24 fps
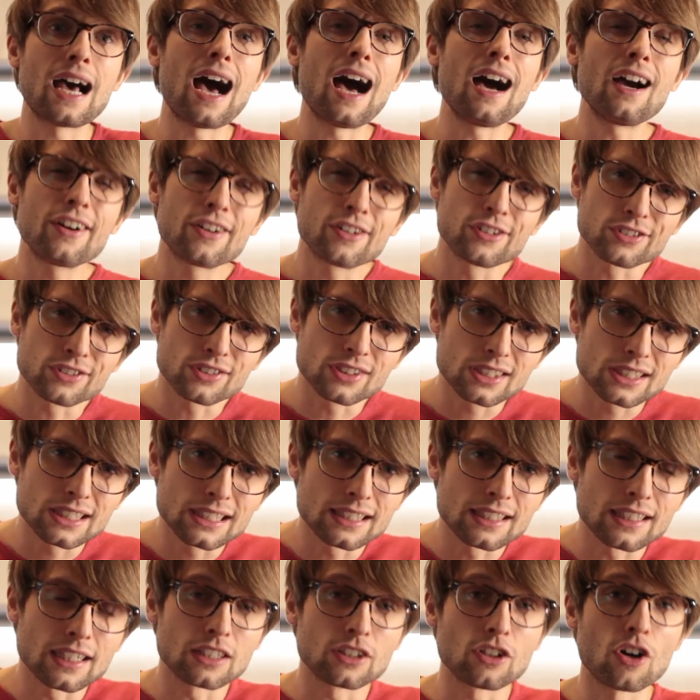
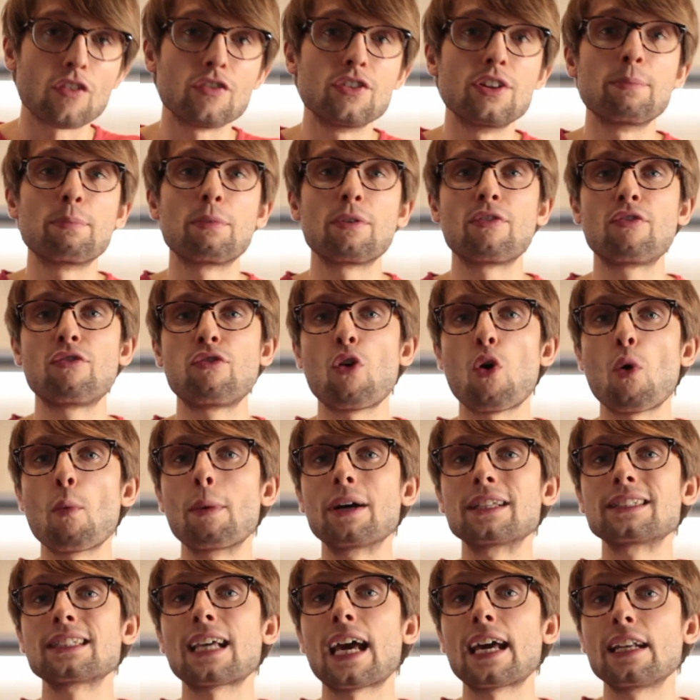unconsiderate of the
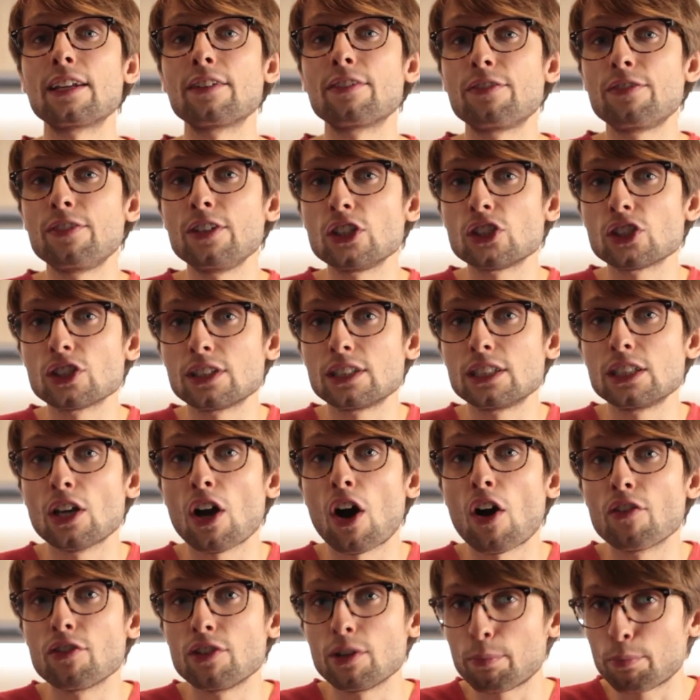performance and efficiency
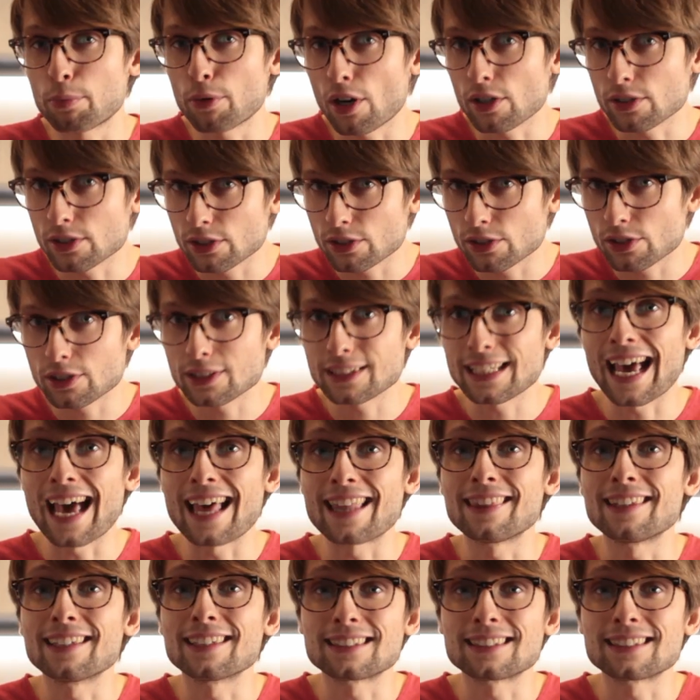of the processors at the